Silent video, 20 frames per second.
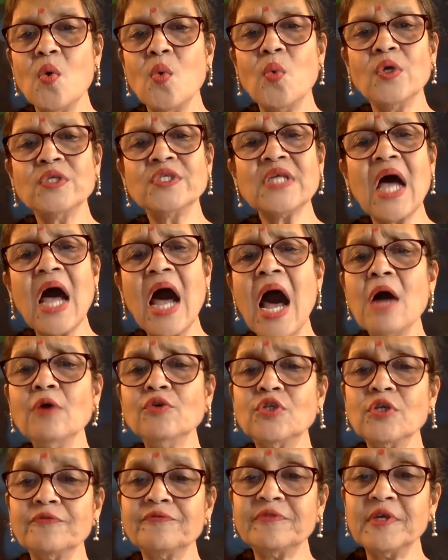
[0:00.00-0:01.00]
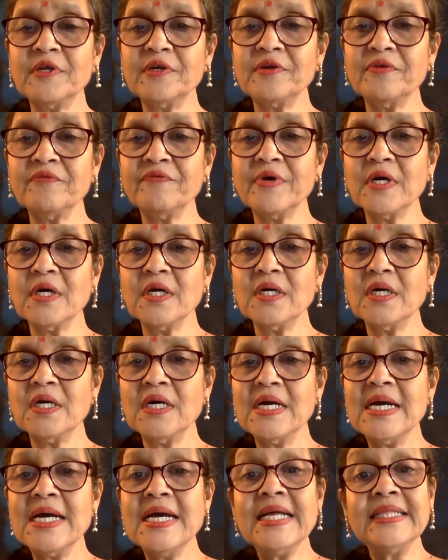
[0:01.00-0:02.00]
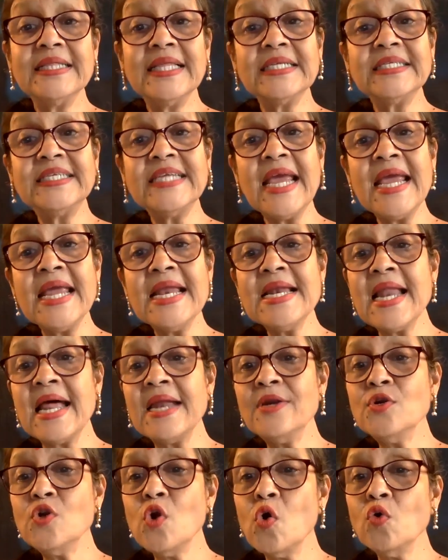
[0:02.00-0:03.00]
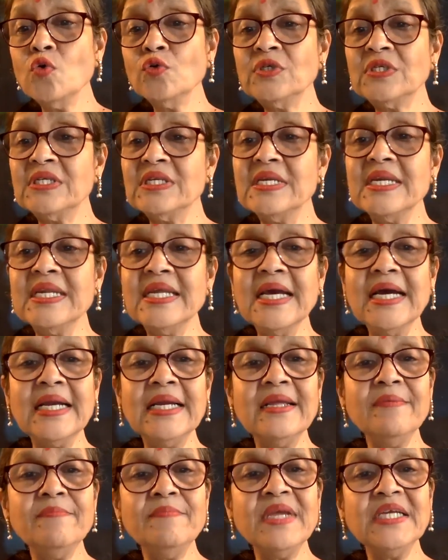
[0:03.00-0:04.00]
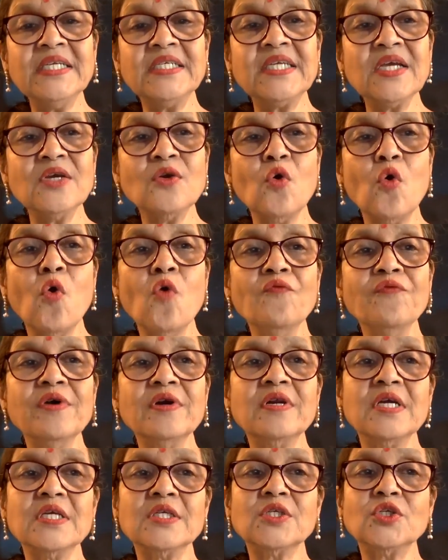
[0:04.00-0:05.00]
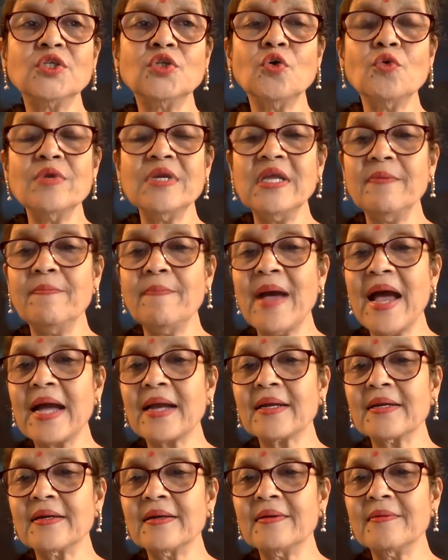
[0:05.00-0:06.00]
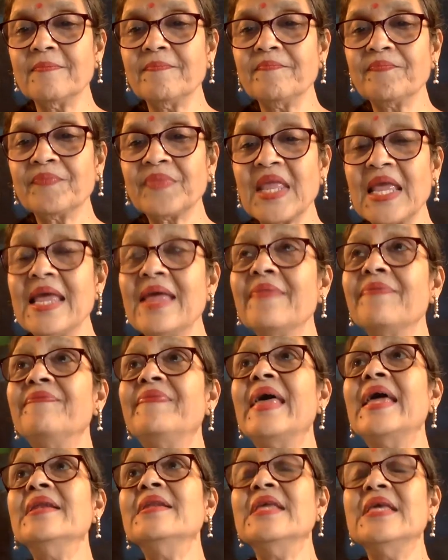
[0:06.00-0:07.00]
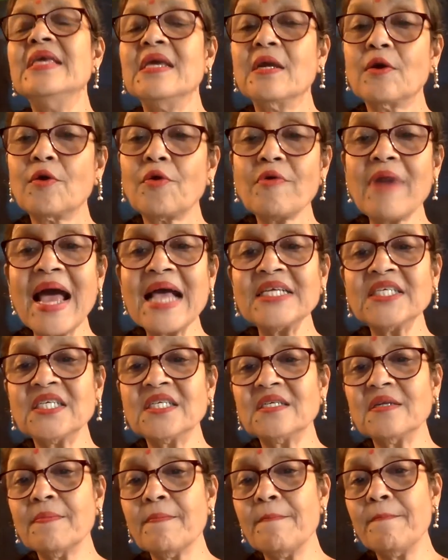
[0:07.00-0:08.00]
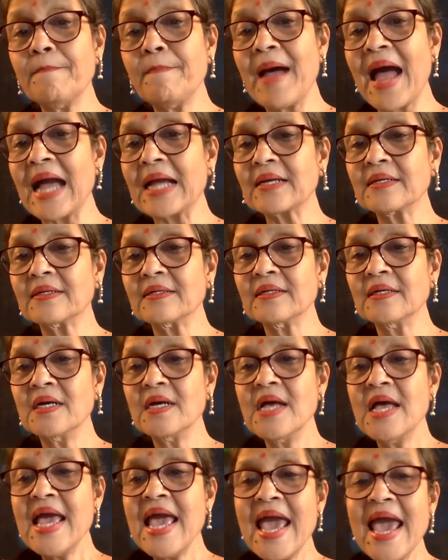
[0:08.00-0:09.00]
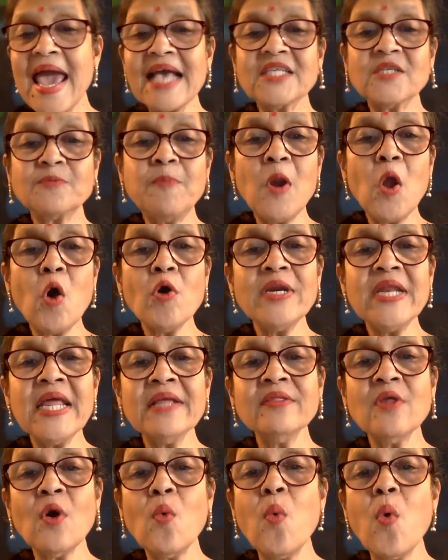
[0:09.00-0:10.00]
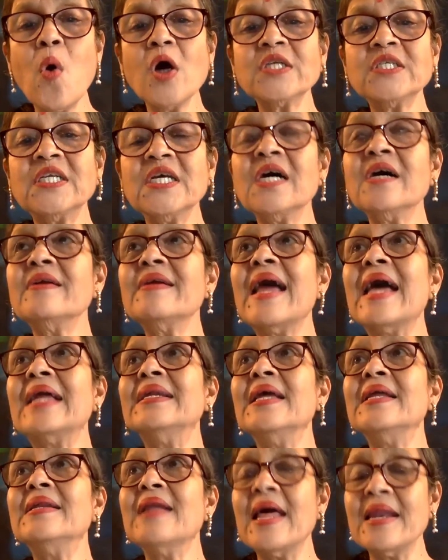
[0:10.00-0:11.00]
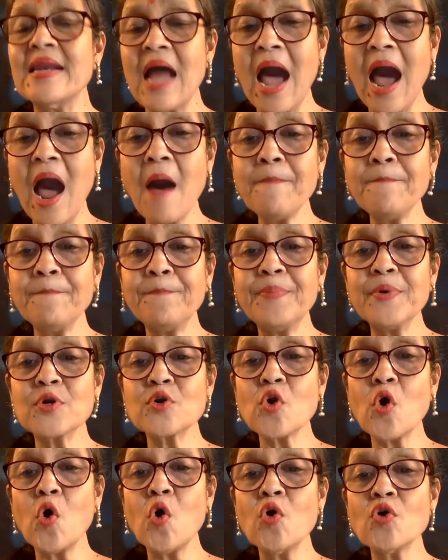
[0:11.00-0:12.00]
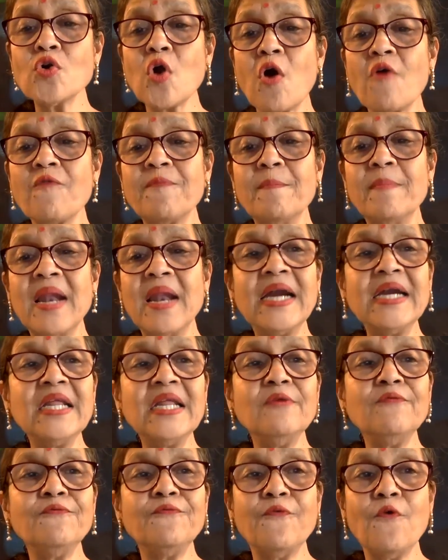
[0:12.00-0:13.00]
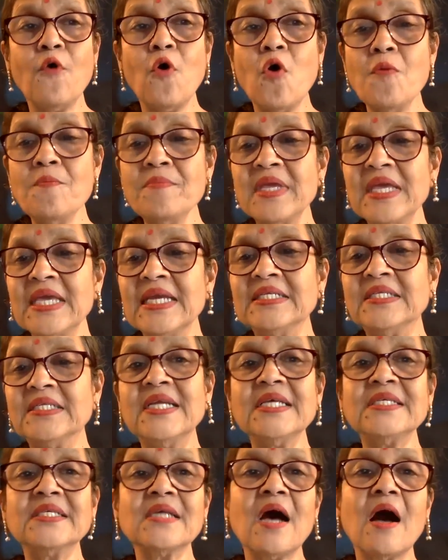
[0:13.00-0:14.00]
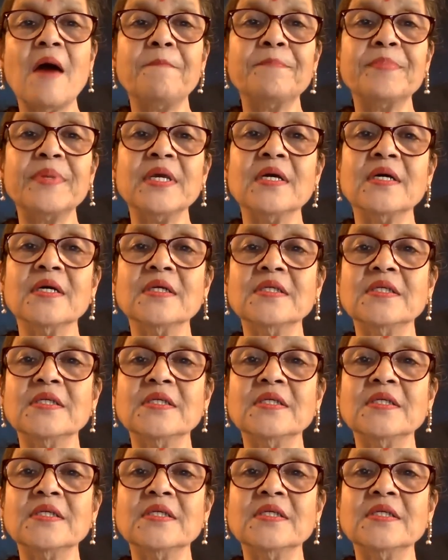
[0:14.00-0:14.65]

was out of the river, the tail and nose nearly meeting over his stony back. Then he crashed back, exploding the water, and in an uproar of bloody foam, he disappeared.